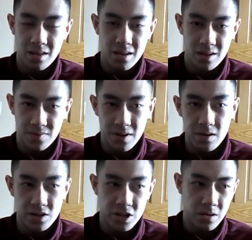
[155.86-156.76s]
it's
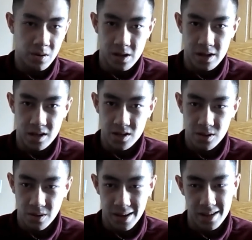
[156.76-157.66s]
very generalized,
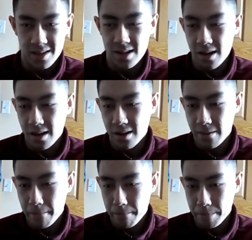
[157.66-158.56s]
okay? It's not,
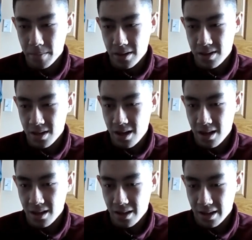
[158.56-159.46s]
it's
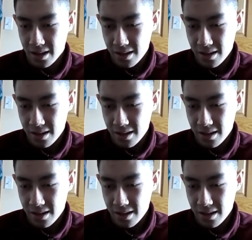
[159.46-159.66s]
not like,